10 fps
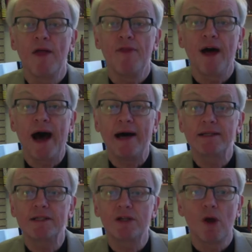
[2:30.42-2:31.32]

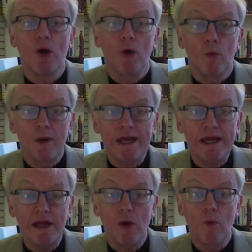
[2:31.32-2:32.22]
that
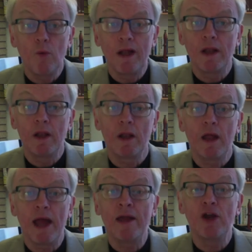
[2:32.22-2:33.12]
we will
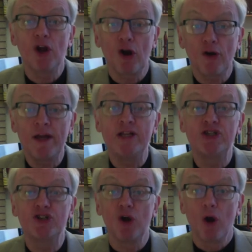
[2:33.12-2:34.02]

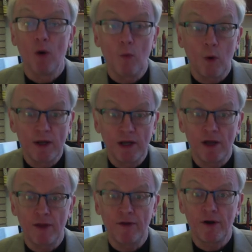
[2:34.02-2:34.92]
encourage one
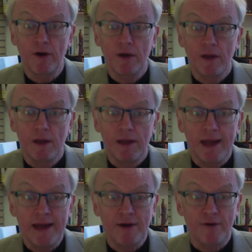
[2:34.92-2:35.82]
another
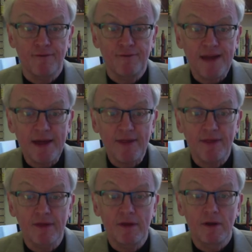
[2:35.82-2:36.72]
in our
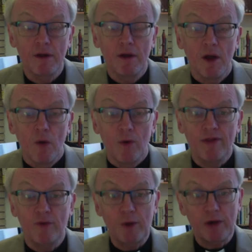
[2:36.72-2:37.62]
faith,
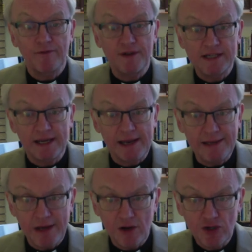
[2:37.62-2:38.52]
whether we are physically
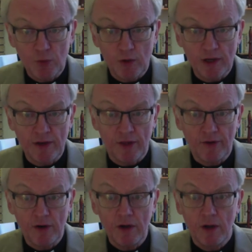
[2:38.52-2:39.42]
near to one
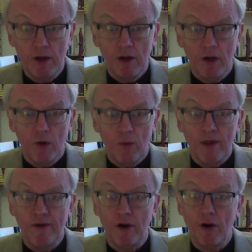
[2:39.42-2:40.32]
another,
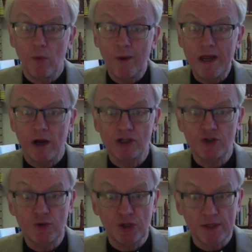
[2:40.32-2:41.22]
whether we are
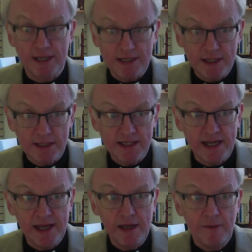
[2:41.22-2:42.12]
social
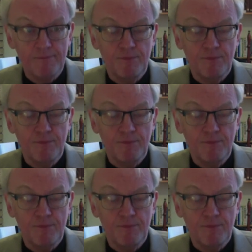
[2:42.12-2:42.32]
distancing,